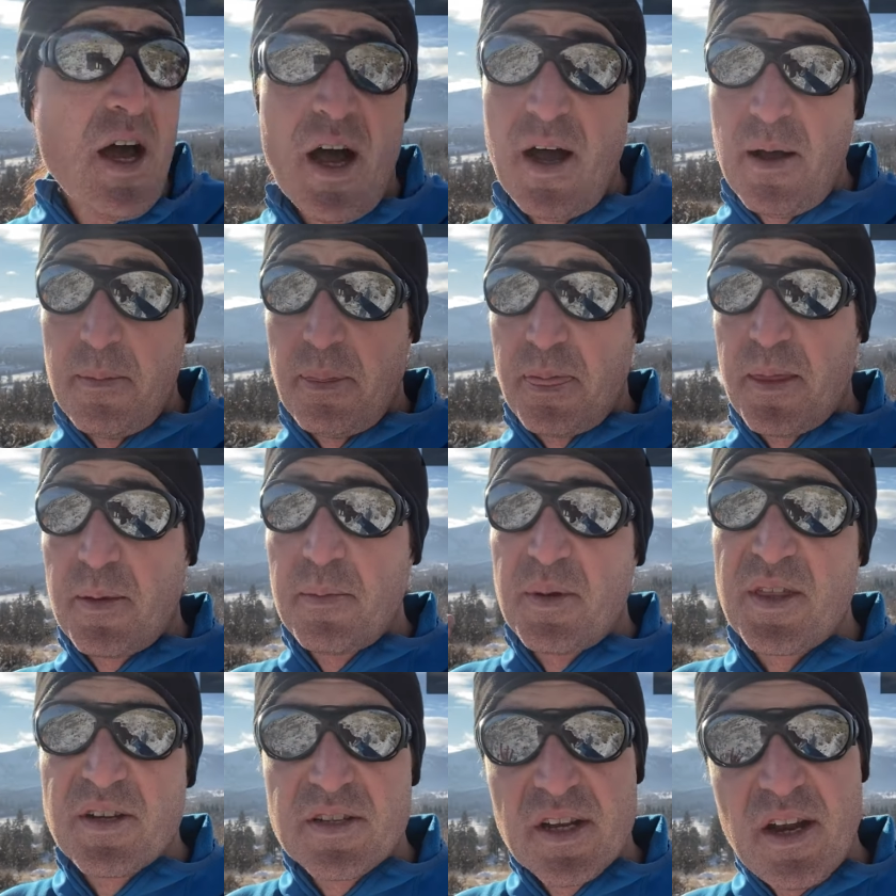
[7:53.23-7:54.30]
Um, but
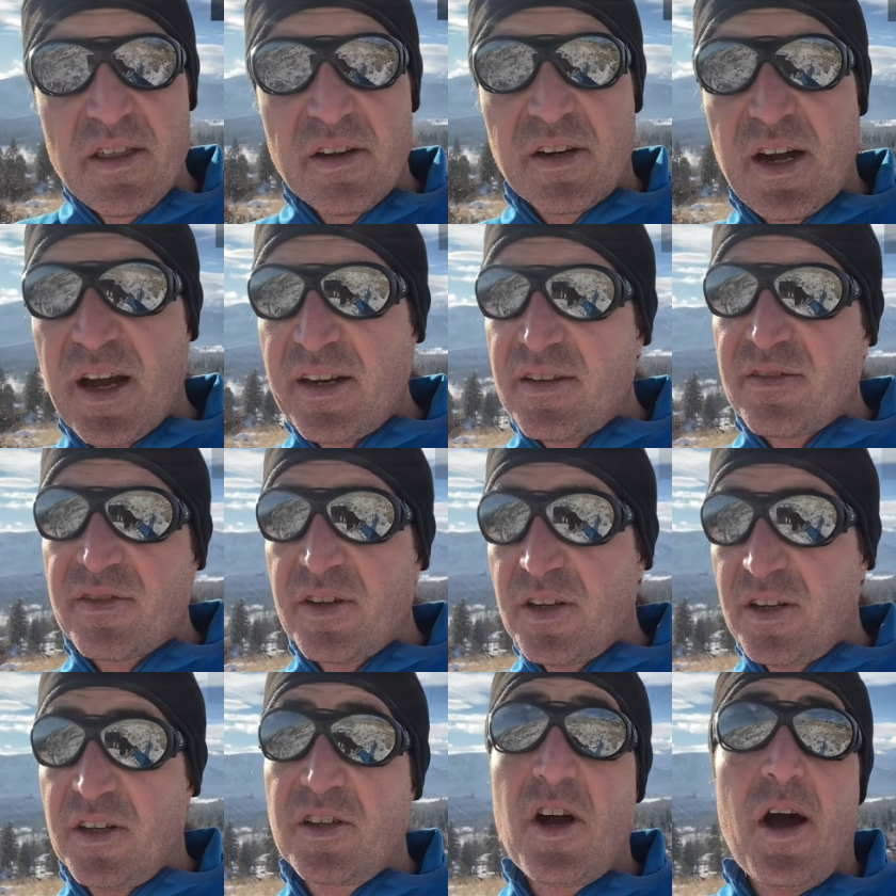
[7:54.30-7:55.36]
there's another kind of
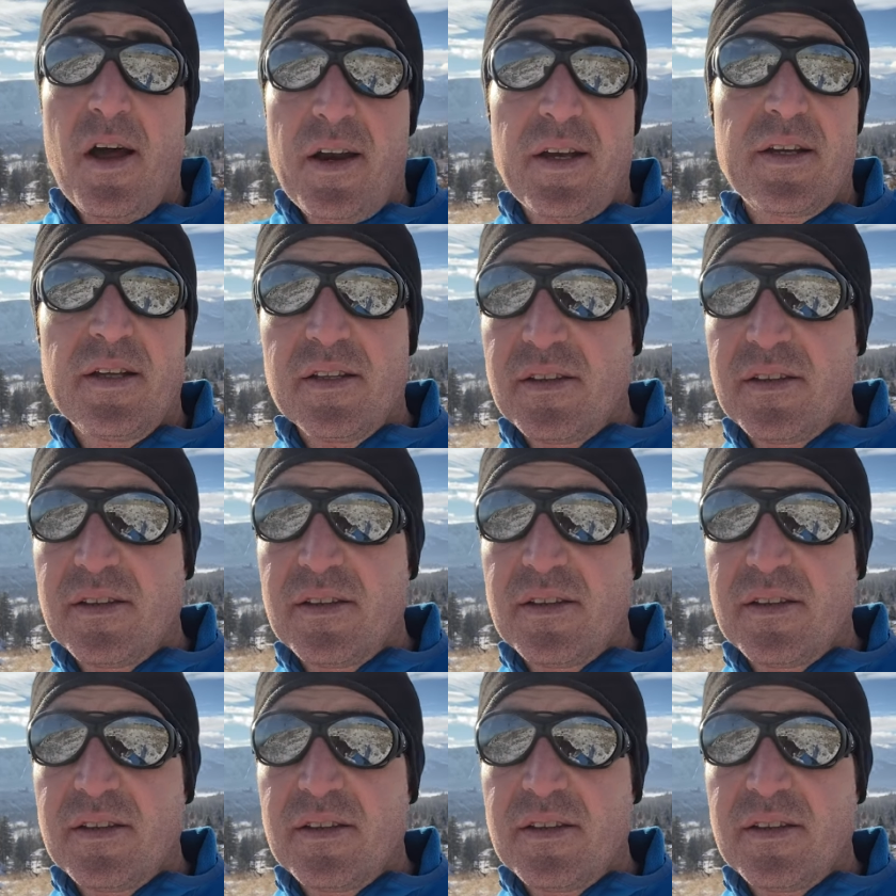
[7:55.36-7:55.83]
conic,